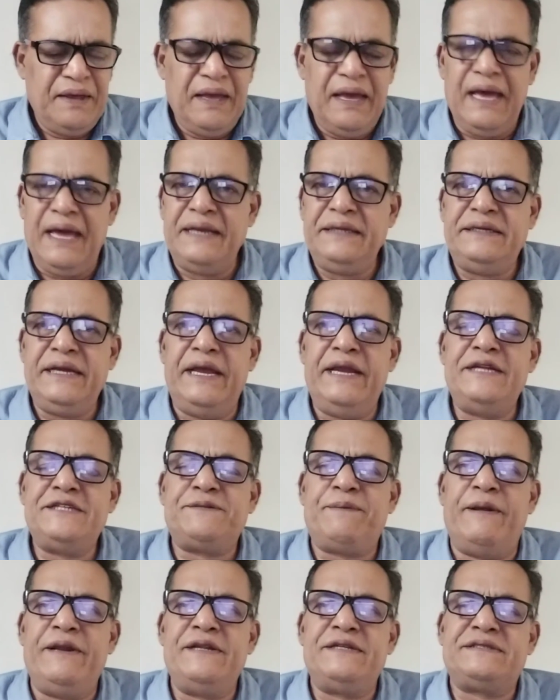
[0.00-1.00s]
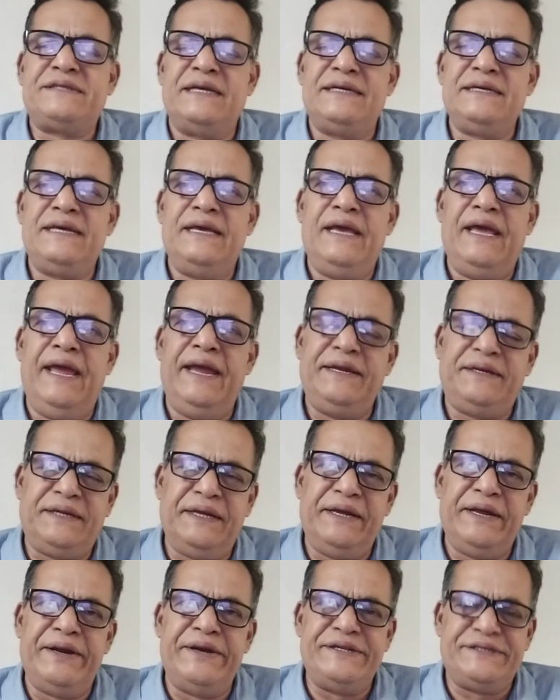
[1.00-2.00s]
And Jane spends 8
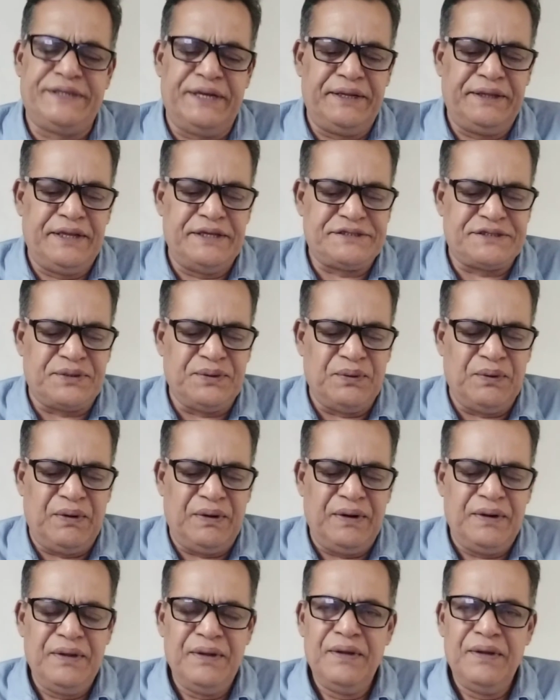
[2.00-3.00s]
years in the school,